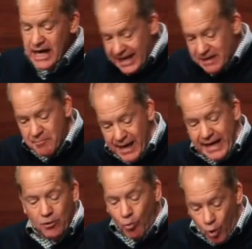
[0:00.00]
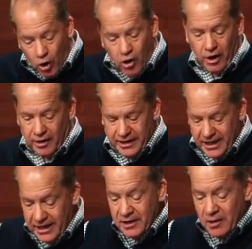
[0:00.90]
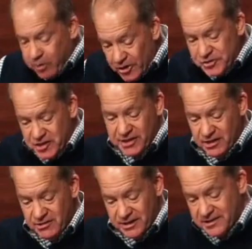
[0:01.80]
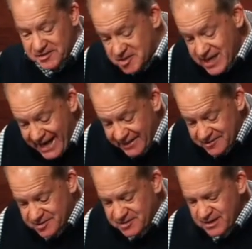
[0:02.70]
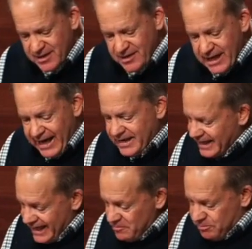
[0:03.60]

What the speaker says: He made war. He persecuted the saints, and he